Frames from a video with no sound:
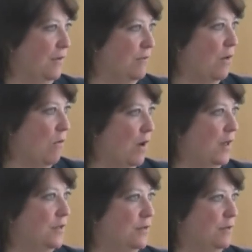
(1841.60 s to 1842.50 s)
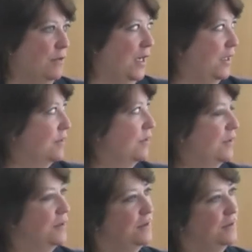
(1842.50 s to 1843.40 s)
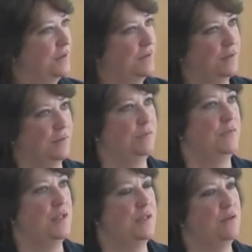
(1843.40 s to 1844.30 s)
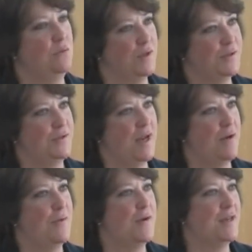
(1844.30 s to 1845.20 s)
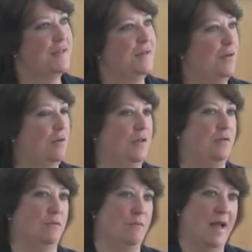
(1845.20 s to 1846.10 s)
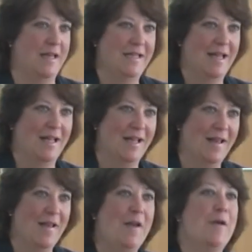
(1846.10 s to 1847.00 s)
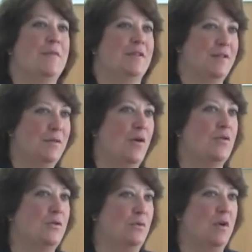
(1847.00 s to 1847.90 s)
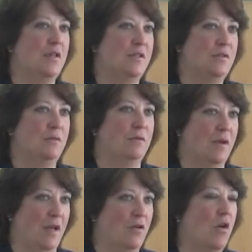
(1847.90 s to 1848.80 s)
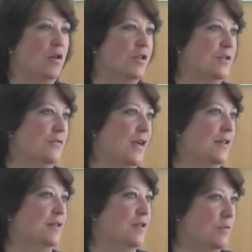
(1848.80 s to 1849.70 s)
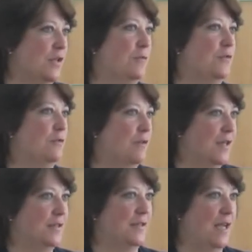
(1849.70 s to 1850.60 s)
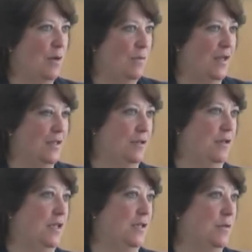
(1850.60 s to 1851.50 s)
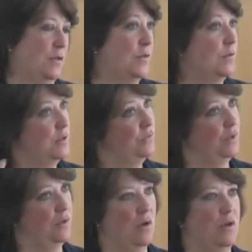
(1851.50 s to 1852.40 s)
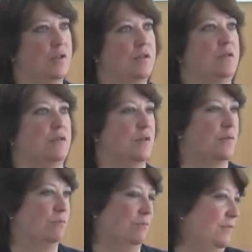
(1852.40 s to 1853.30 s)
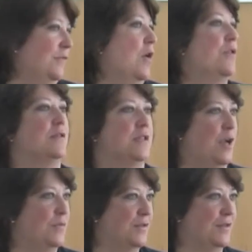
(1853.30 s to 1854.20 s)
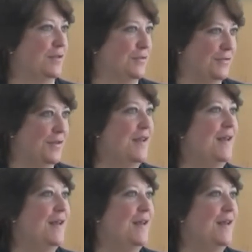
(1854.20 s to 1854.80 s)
required to create. So they didn't want to narrow it only to money, but they also wanted to acknowledge the fact that sometimes to create a database you need a specific knowledge or other types of